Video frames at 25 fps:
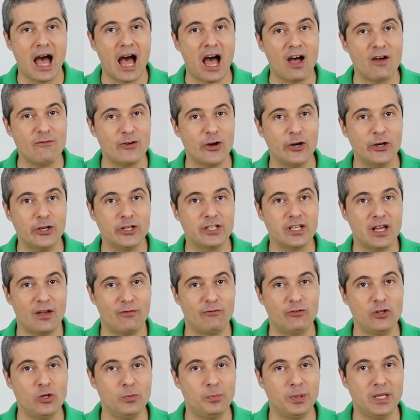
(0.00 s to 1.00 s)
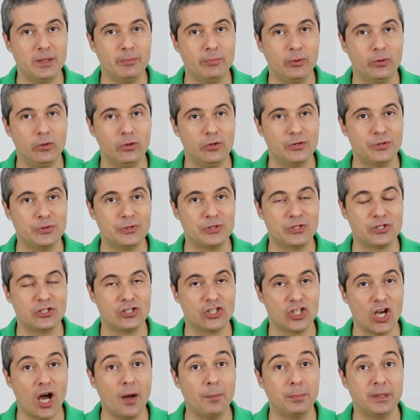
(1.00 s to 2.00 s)
I've heard a few people whose
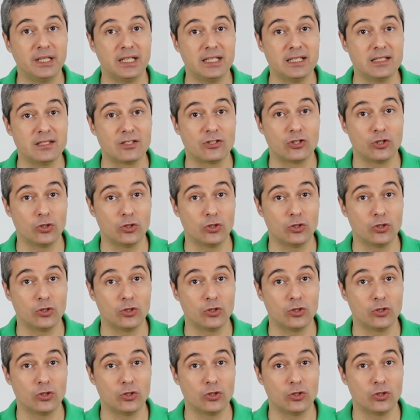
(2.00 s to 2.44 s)
job it is